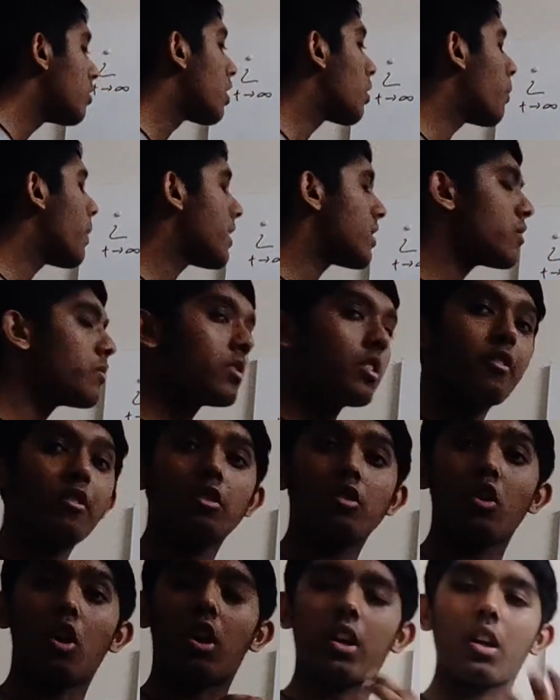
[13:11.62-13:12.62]
the question which I was
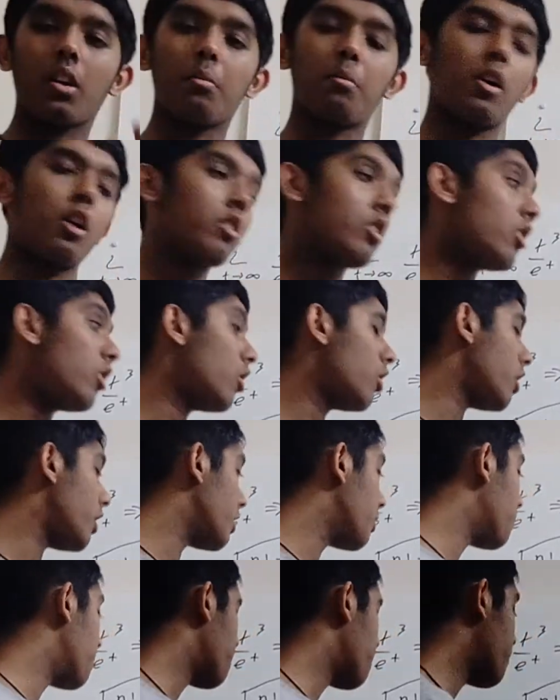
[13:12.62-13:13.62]
talking about
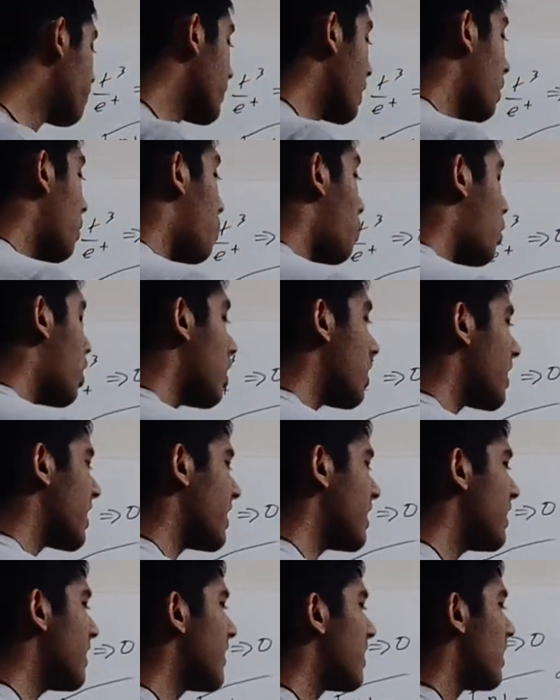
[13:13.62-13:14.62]
earlier, what
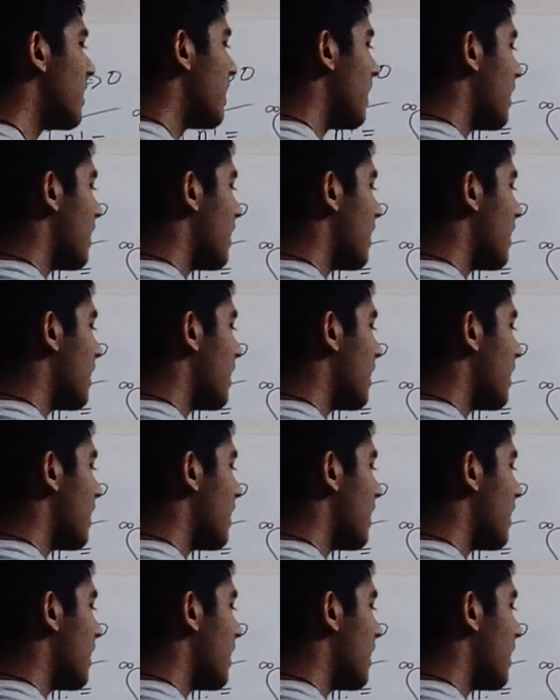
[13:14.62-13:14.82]
is